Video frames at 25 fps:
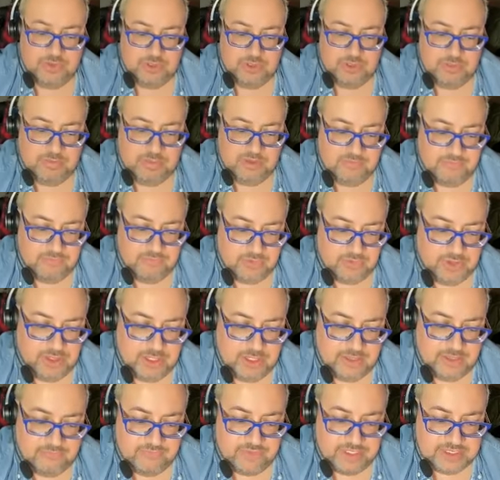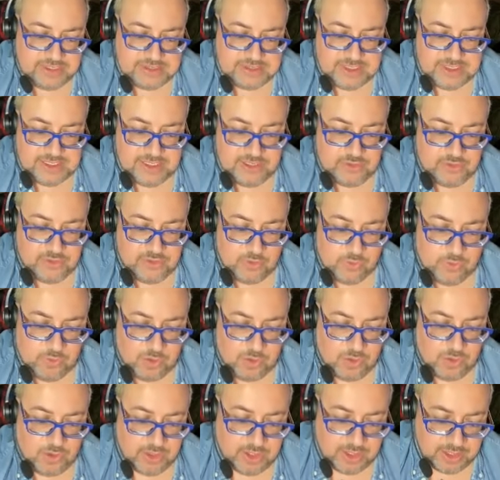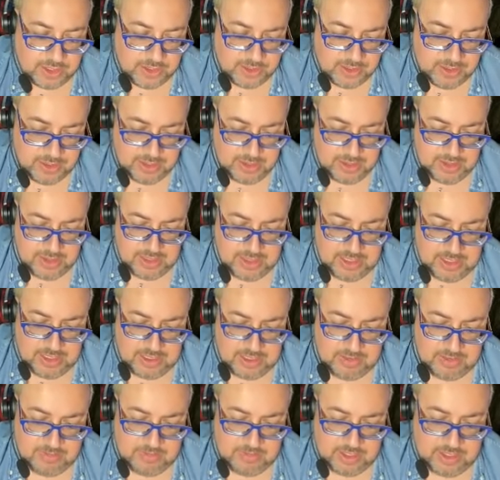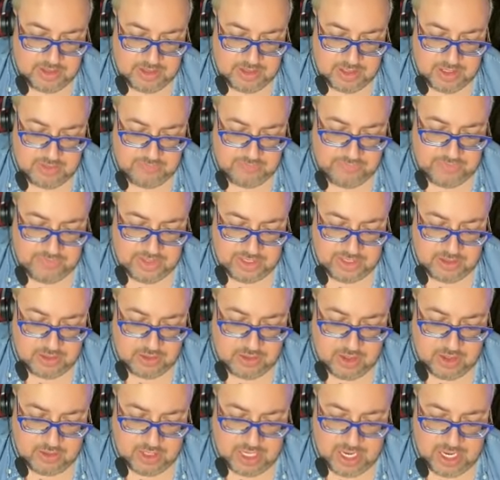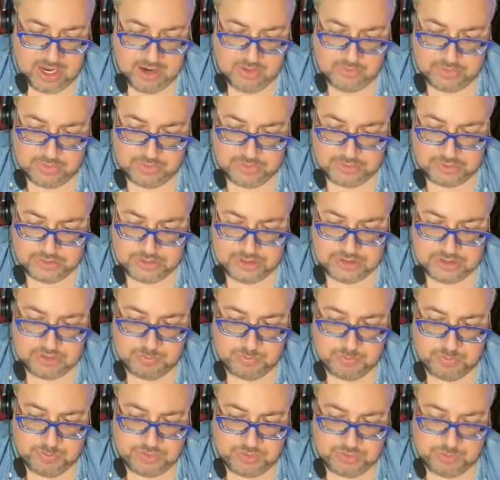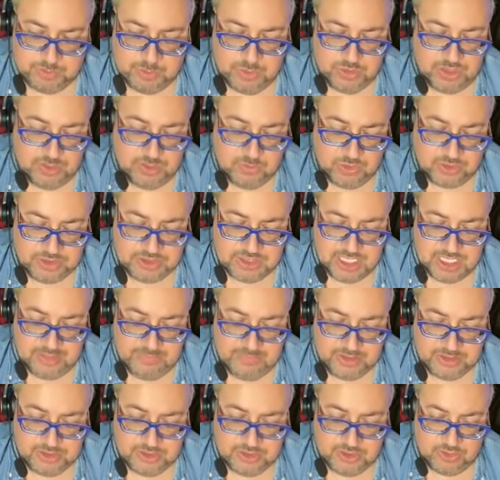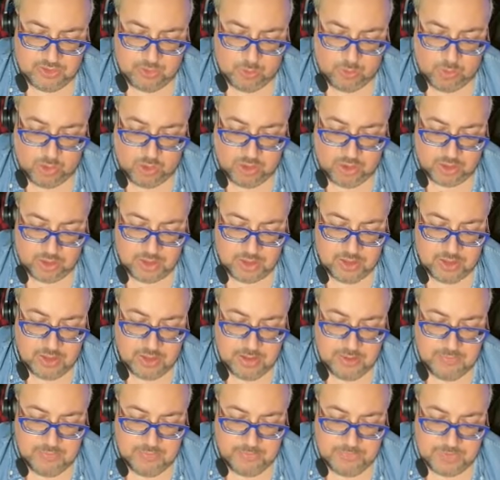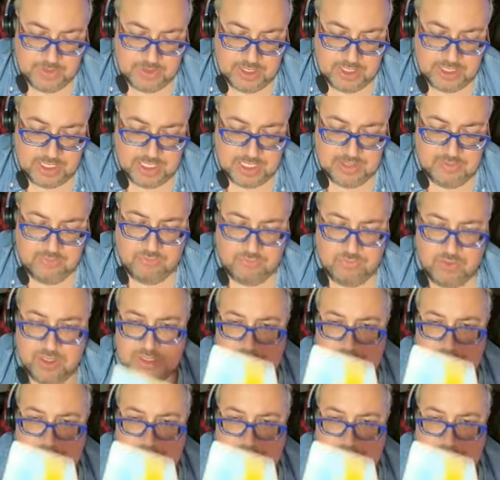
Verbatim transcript: of you are going to be very invested in your work, um, a lot of like long hours, putting more time into your work. The King of